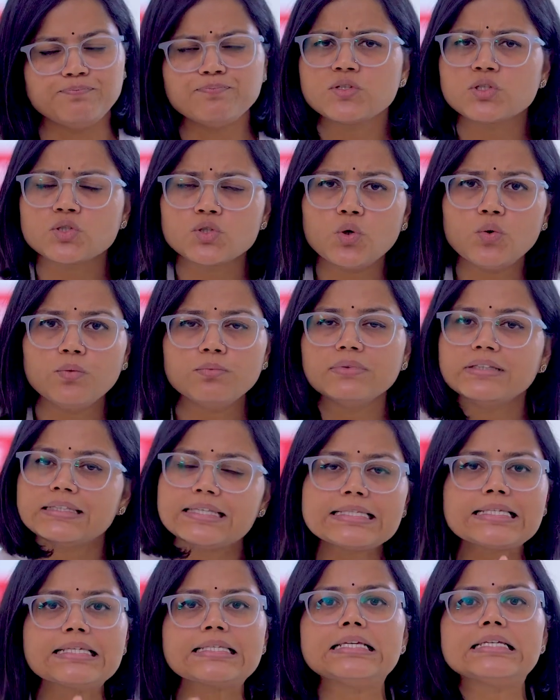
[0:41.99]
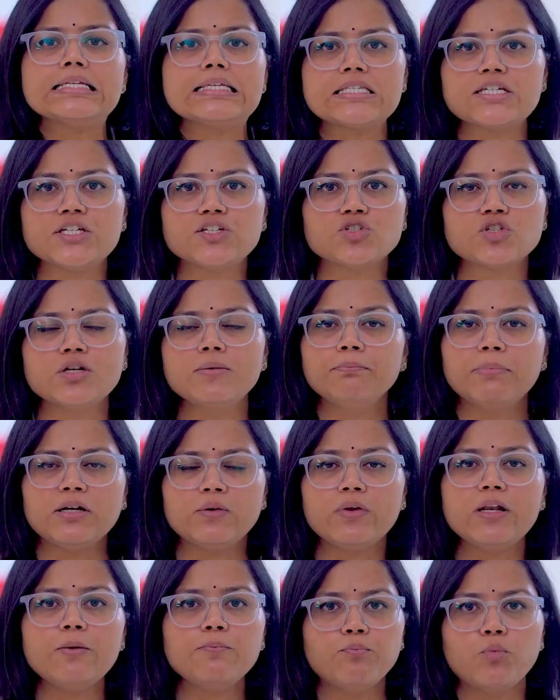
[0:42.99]
So this is the distinction
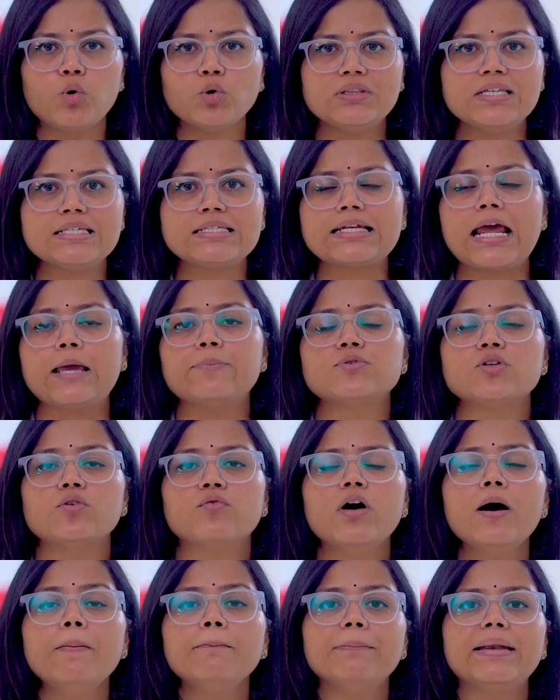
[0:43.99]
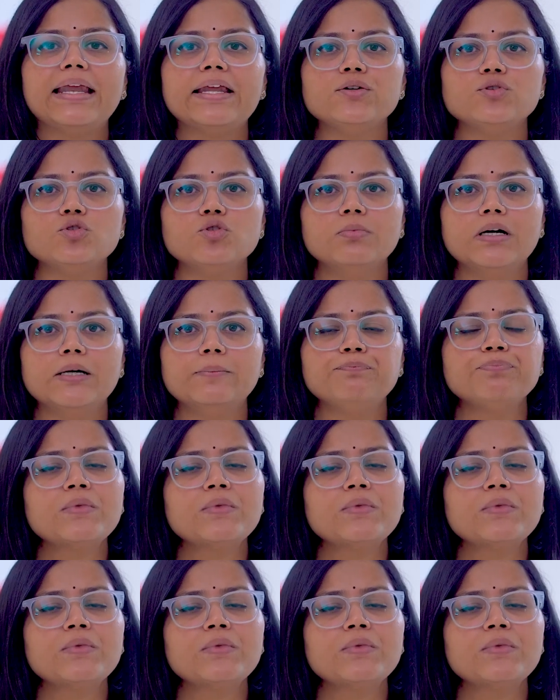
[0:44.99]
between both these types of a brain tumor.